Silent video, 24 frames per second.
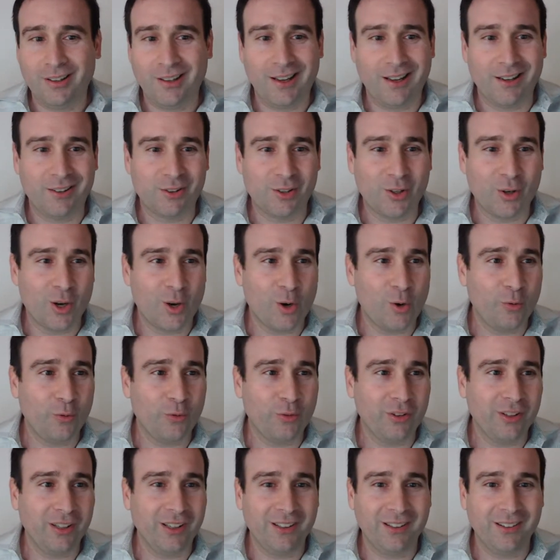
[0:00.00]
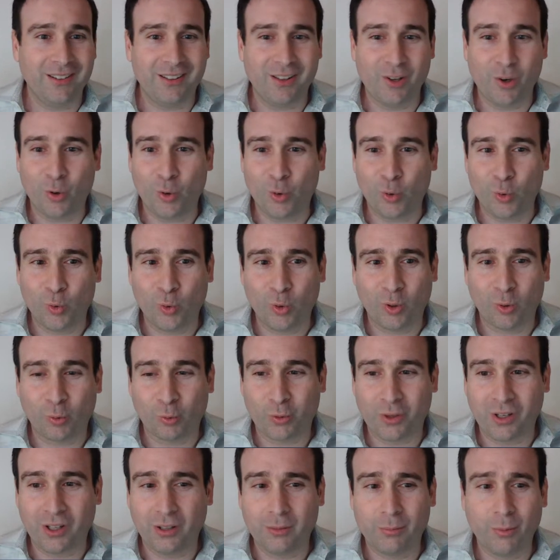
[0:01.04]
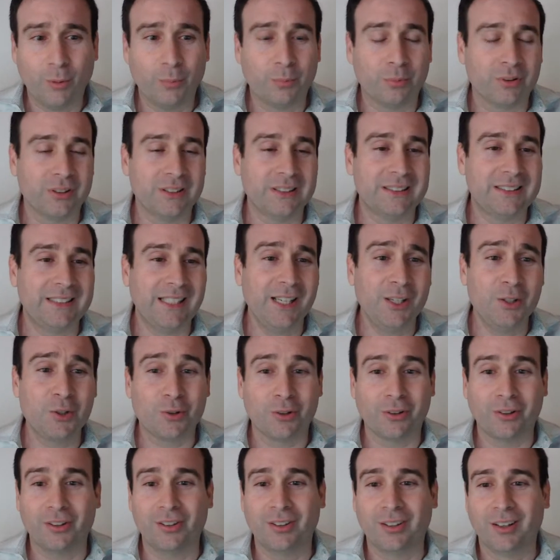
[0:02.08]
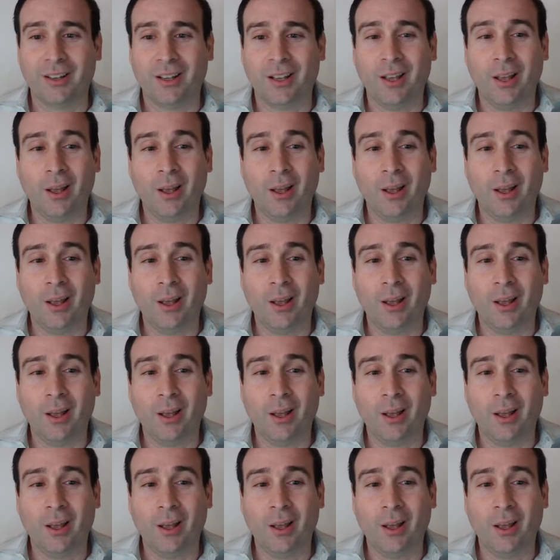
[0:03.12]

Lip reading: And so hopefully the whole reasonable procedures